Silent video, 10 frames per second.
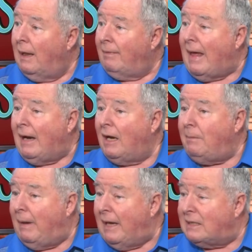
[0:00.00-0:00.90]
that
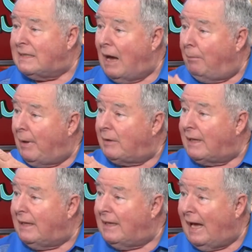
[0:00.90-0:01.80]
honeybee is now
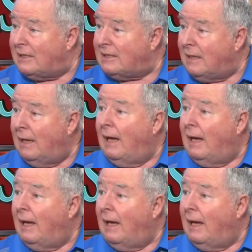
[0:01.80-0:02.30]
building a nest